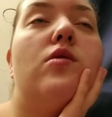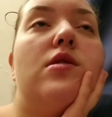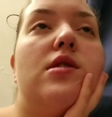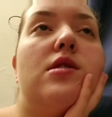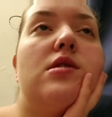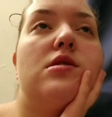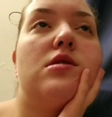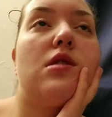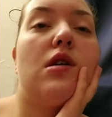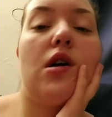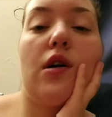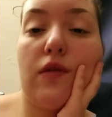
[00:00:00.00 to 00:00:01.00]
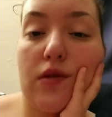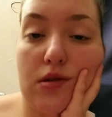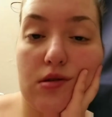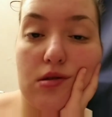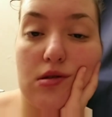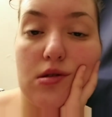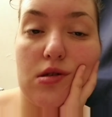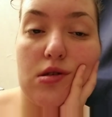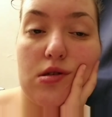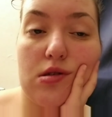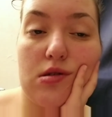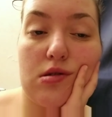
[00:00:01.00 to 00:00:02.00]
who is
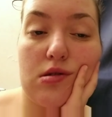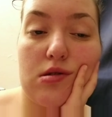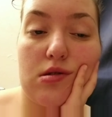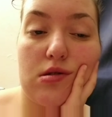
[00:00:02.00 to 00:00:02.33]
obviously